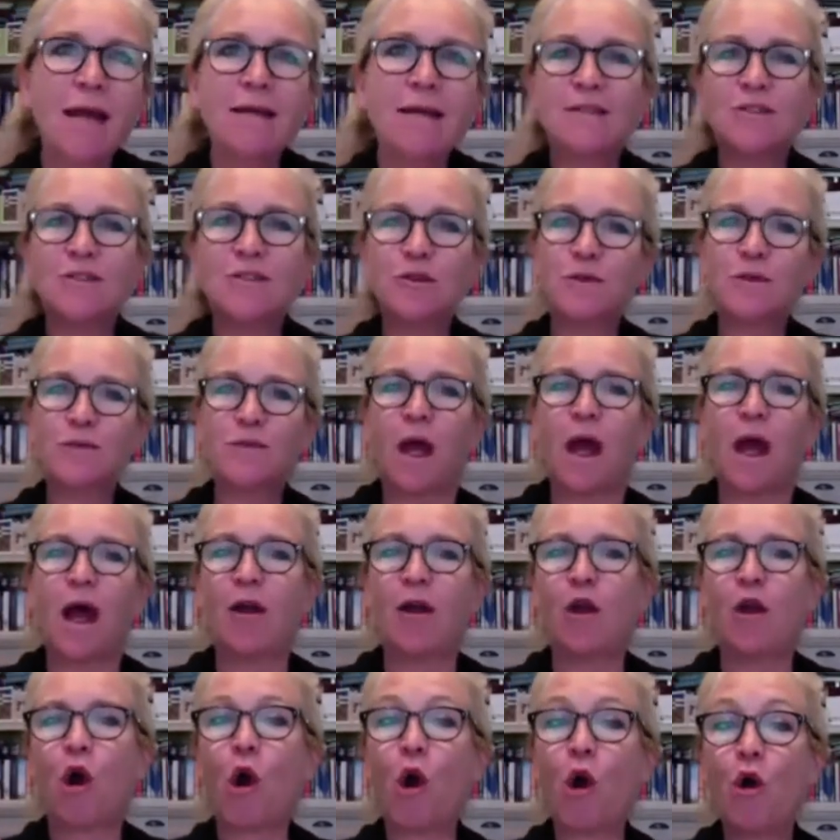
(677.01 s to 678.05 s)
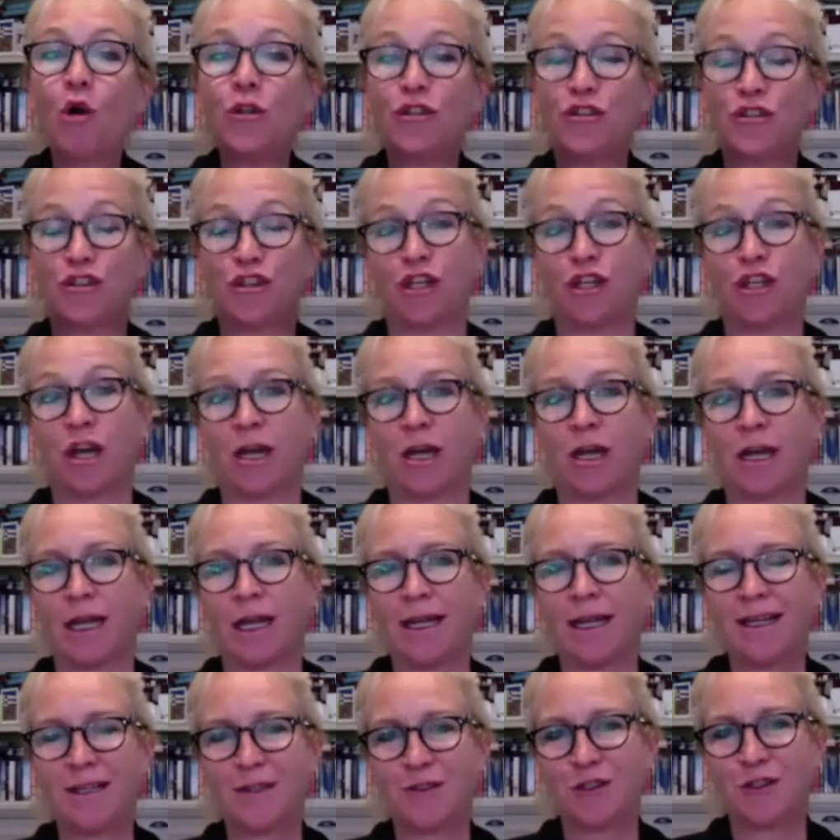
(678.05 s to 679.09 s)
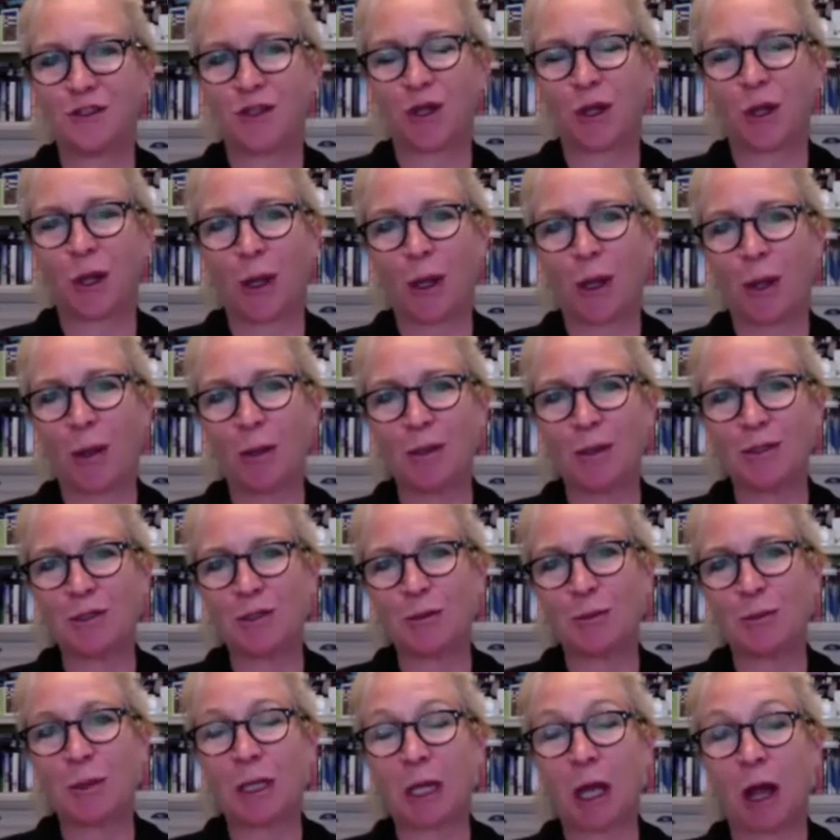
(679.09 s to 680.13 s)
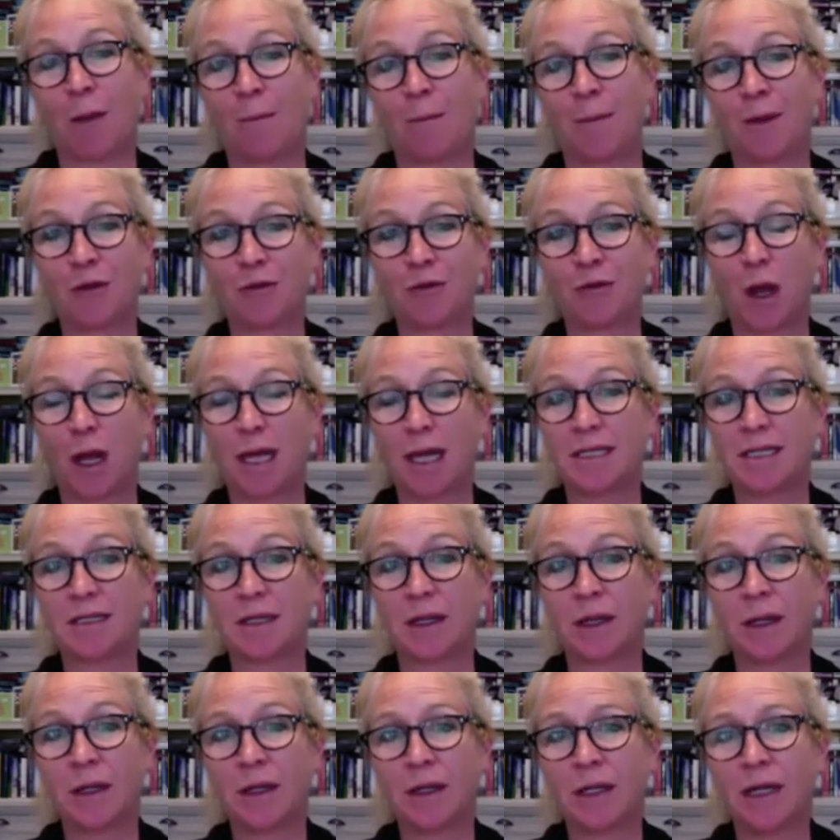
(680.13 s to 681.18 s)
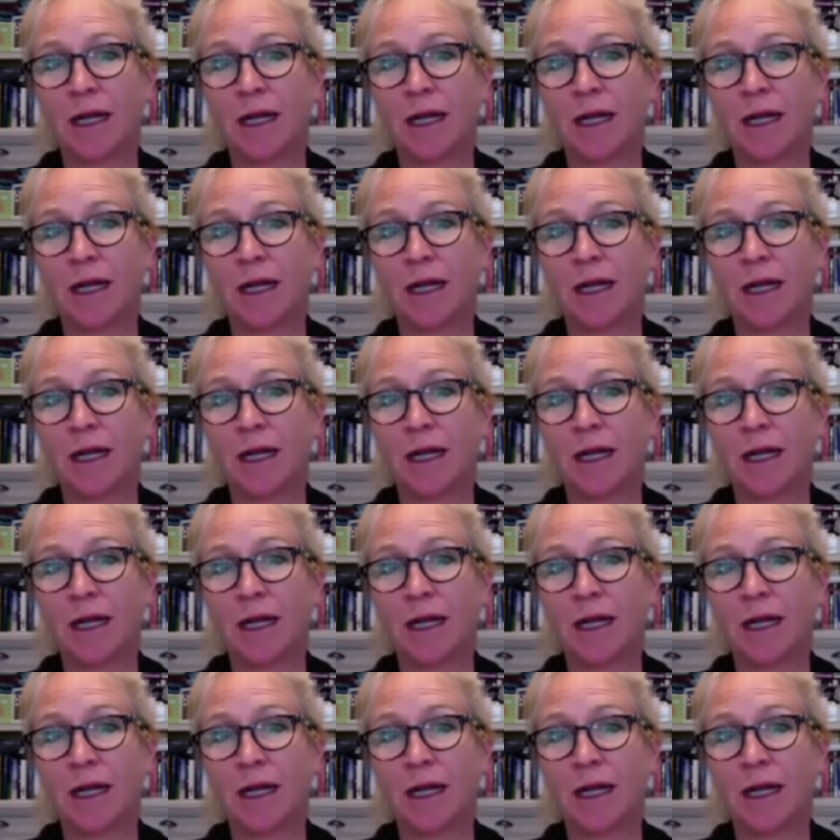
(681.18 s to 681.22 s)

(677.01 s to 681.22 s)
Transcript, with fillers: a sort of an odd journey to to becoming a writer.